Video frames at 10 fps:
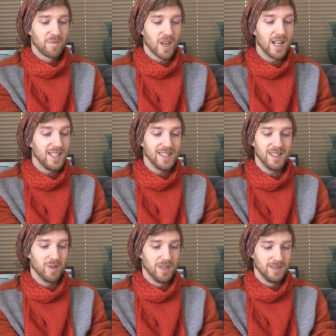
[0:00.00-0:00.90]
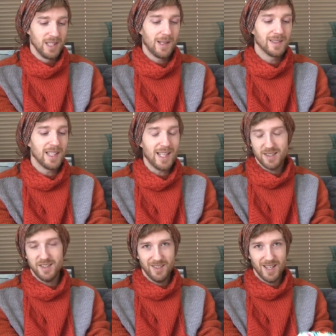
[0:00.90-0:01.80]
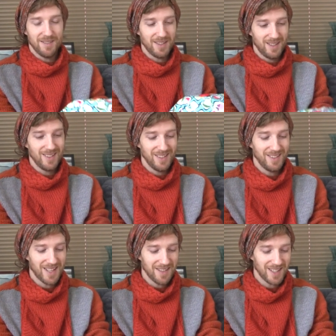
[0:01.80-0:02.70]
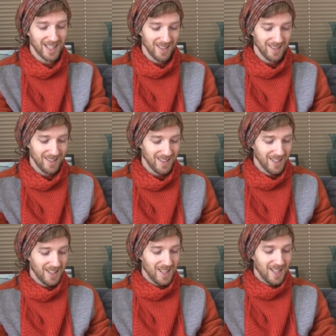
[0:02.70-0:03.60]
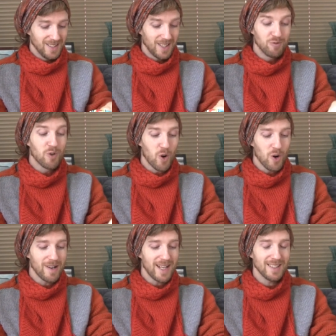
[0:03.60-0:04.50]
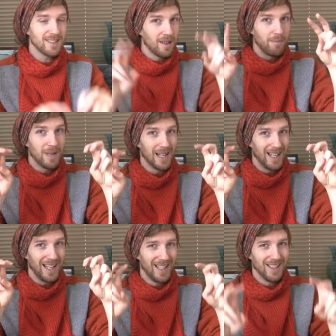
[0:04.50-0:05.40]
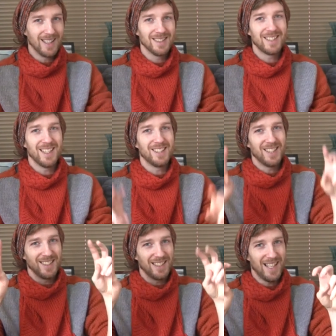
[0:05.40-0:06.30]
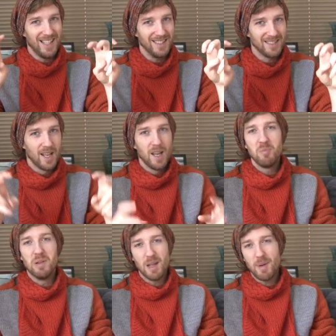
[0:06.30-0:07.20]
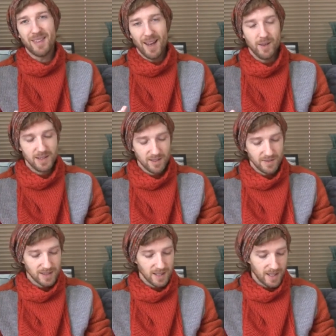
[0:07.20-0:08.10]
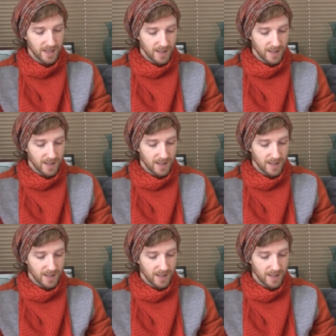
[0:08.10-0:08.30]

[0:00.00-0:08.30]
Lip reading: I needed one, and he was like, yes, you can have a kitten. So Rory is mine, and Stitch is his. But they're both ours, obviously.